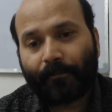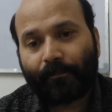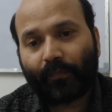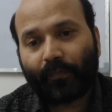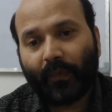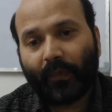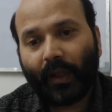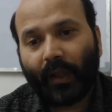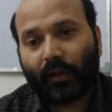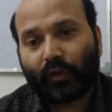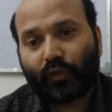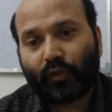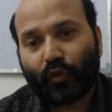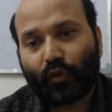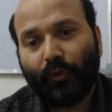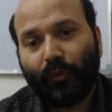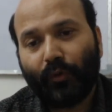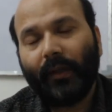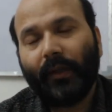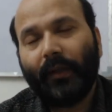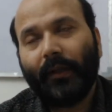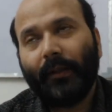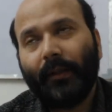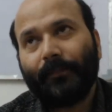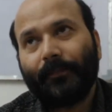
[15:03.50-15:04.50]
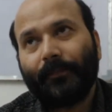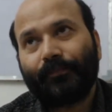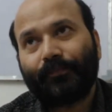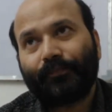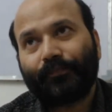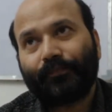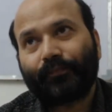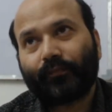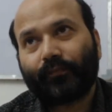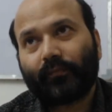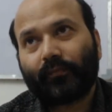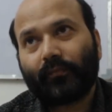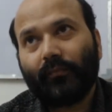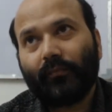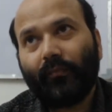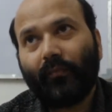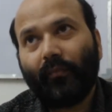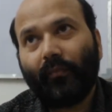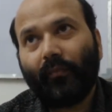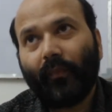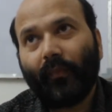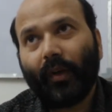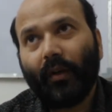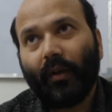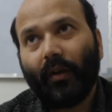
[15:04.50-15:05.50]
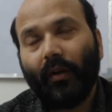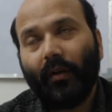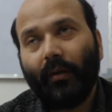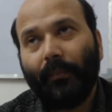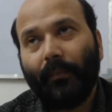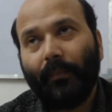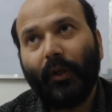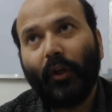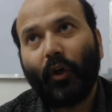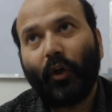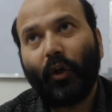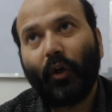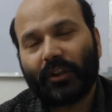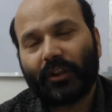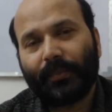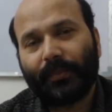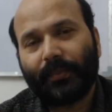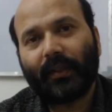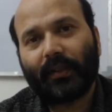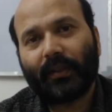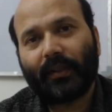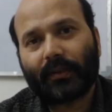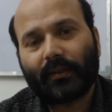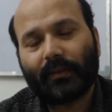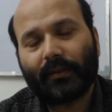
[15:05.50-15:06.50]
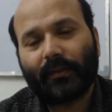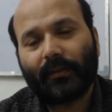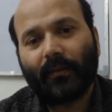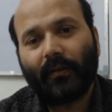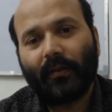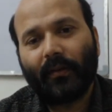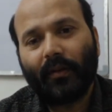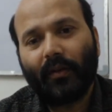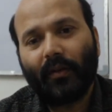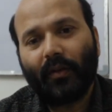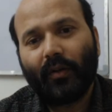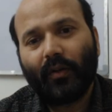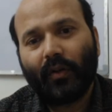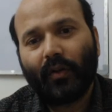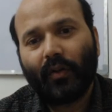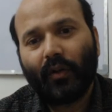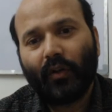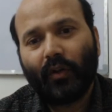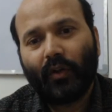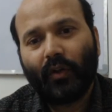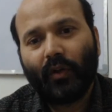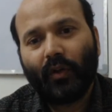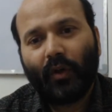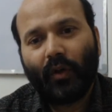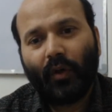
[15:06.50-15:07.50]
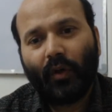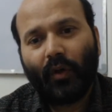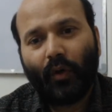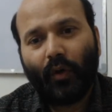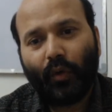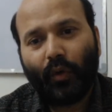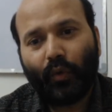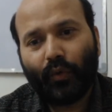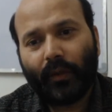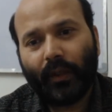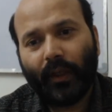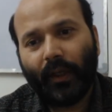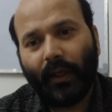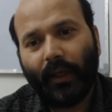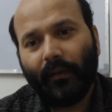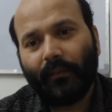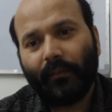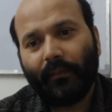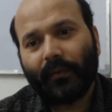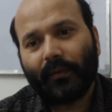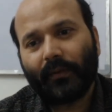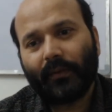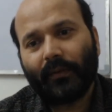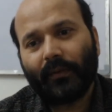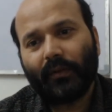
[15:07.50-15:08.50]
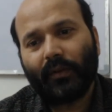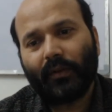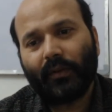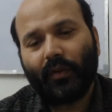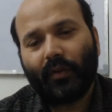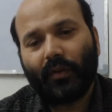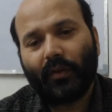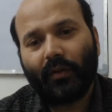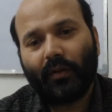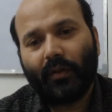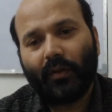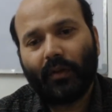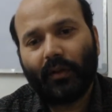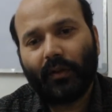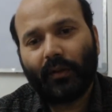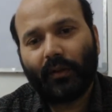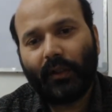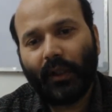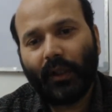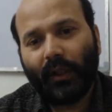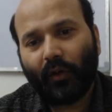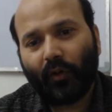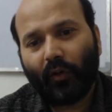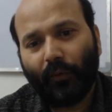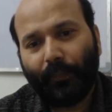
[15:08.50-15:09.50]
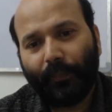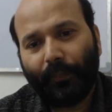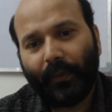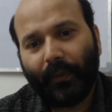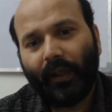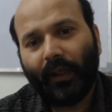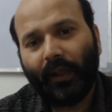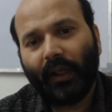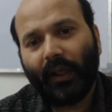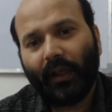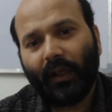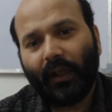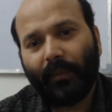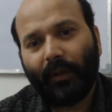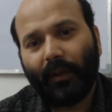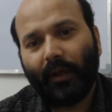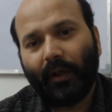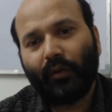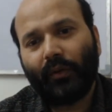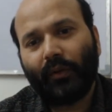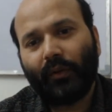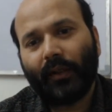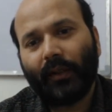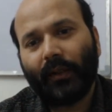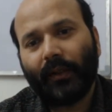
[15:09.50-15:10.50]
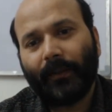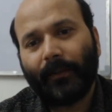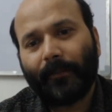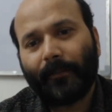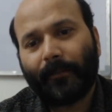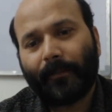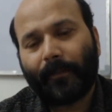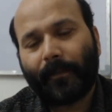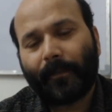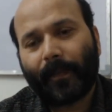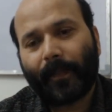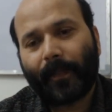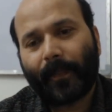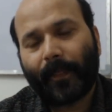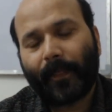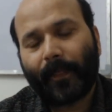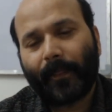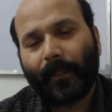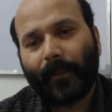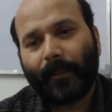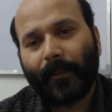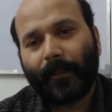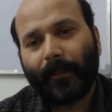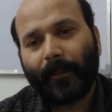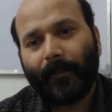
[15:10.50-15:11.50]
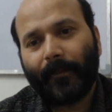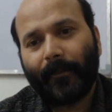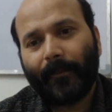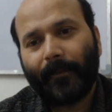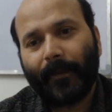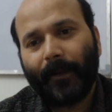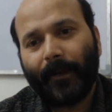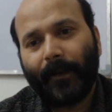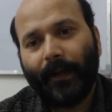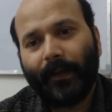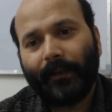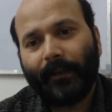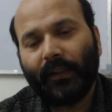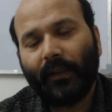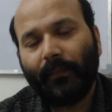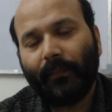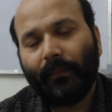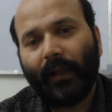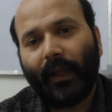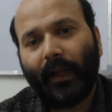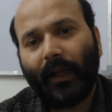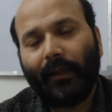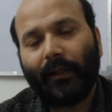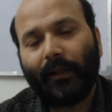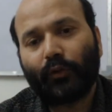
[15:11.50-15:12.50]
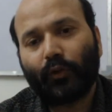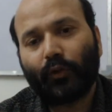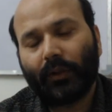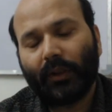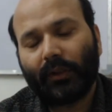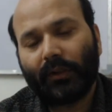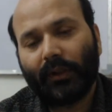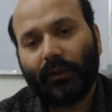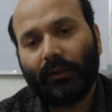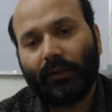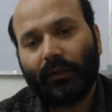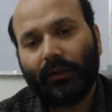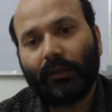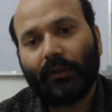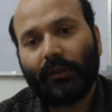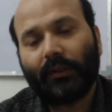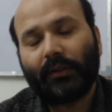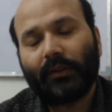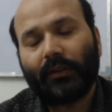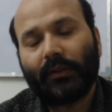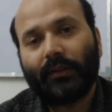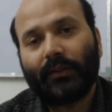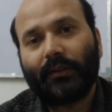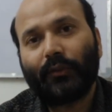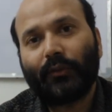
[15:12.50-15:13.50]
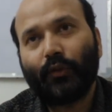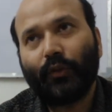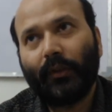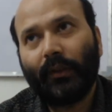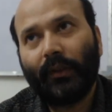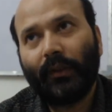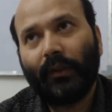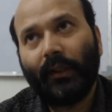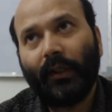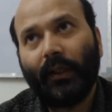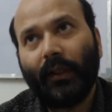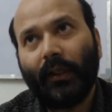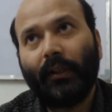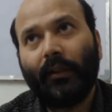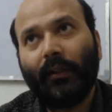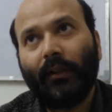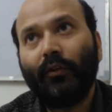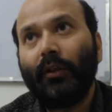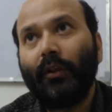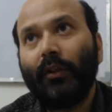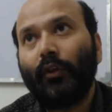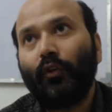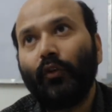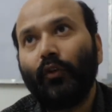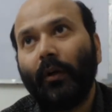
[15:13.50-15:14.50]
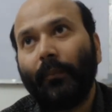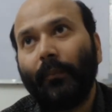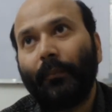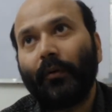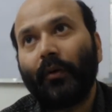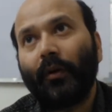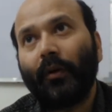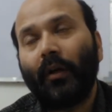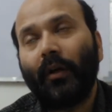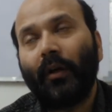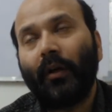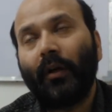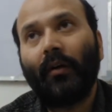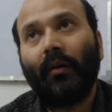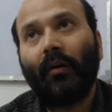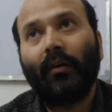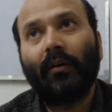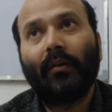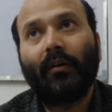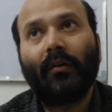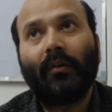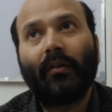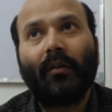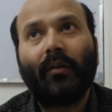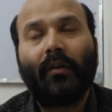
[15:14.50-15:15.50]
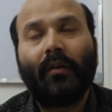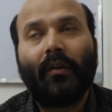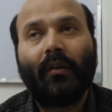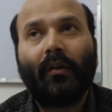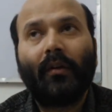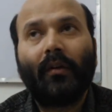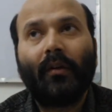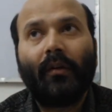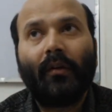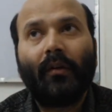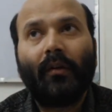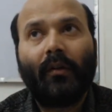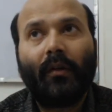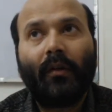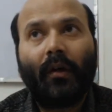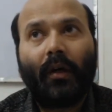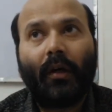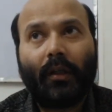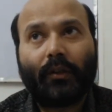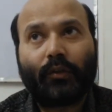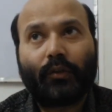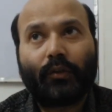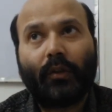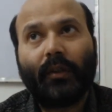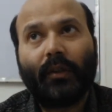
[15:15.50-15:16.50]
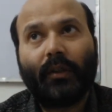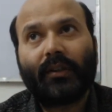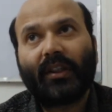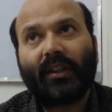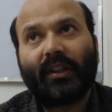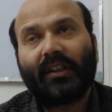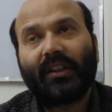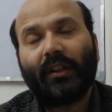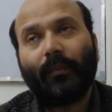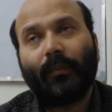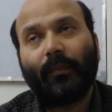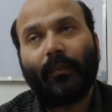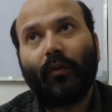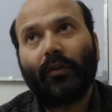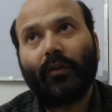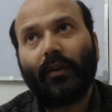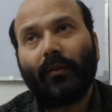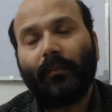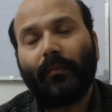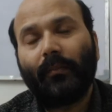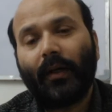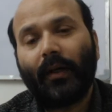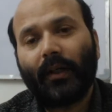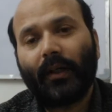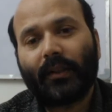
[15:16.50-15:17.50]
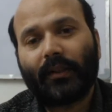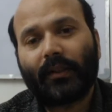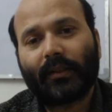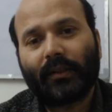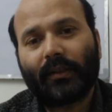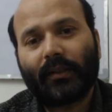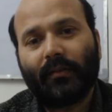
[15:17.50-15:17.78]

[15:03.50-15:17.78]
there are so many philosophers who gave their opinion about the reason behind the social changes. So here you need to also discuss about the Marx